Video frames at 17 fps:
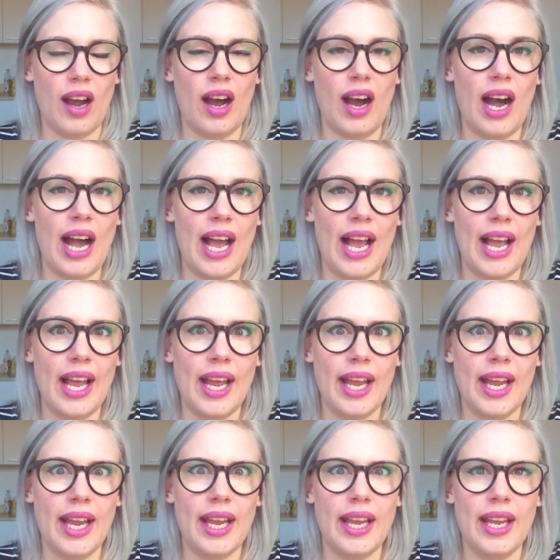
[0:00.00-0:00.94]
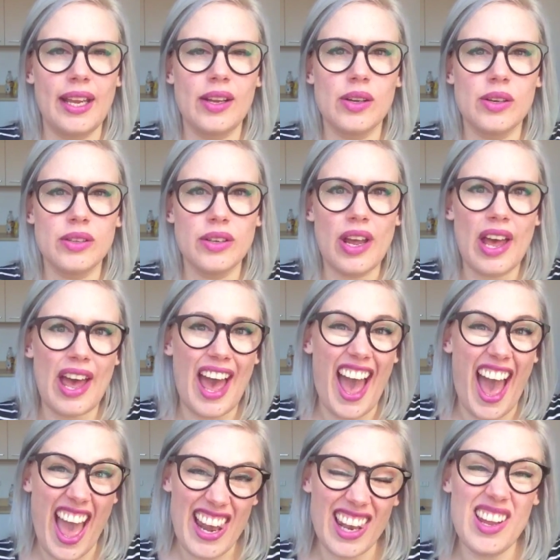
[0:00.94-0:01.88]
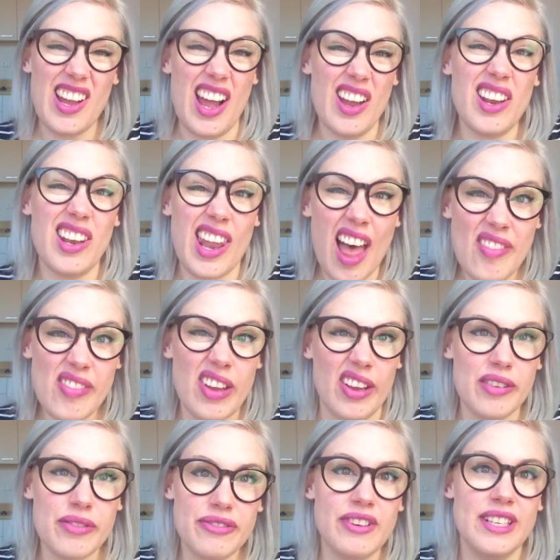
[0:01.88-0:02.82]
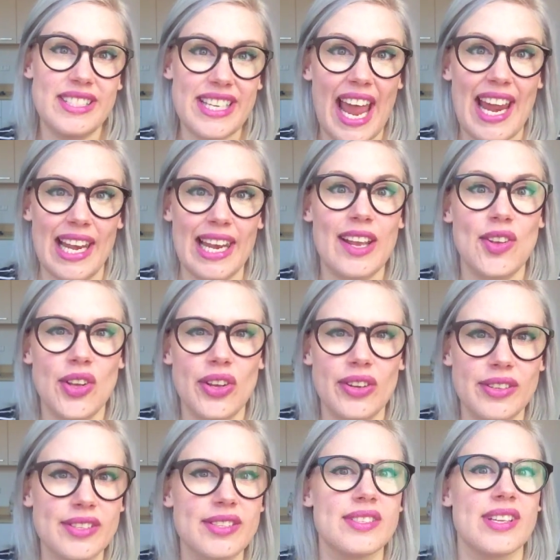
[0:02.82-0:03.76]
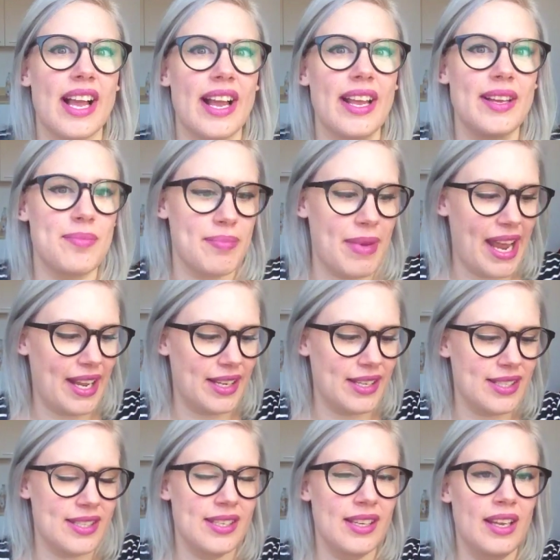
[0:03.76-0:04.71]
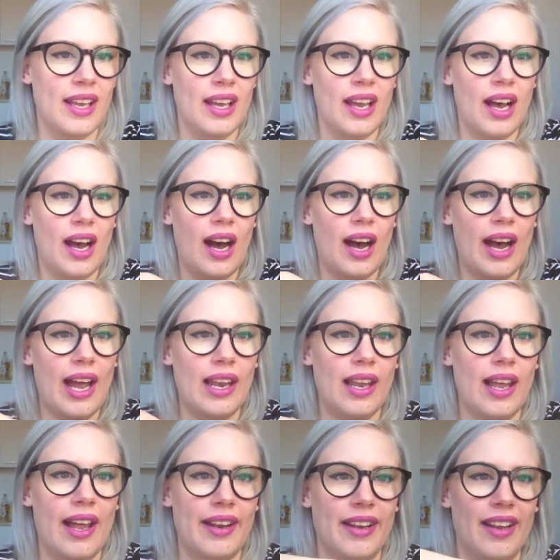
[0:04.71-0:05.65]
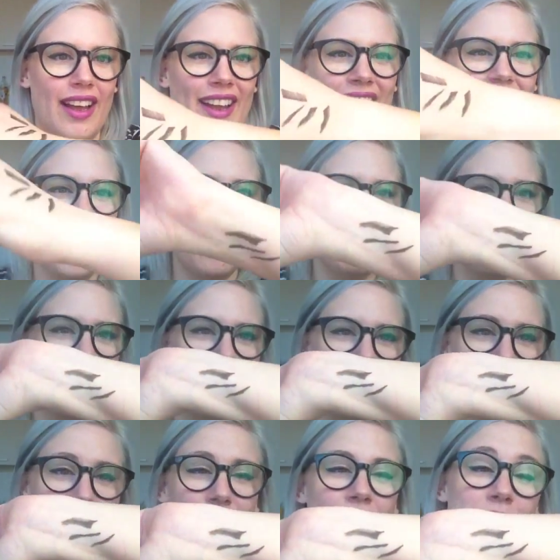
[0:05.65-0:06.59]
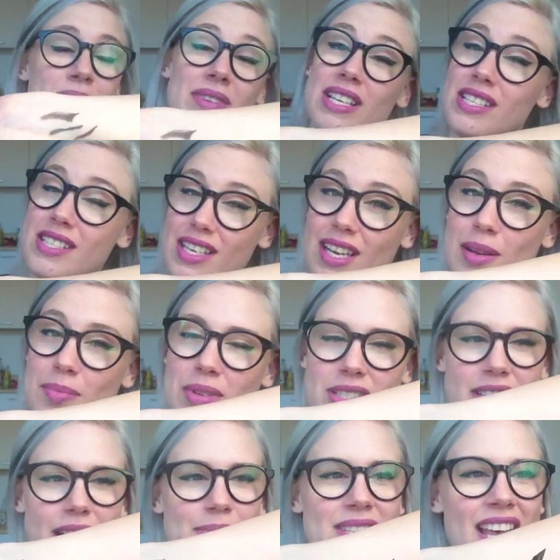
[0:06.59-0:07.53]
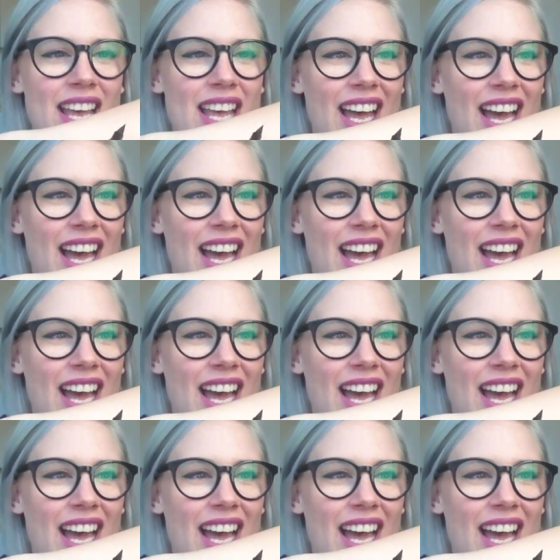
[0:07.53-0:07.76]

I love it for daily use. Like, it makes eyeliner, and I've already filmed this a couple of times,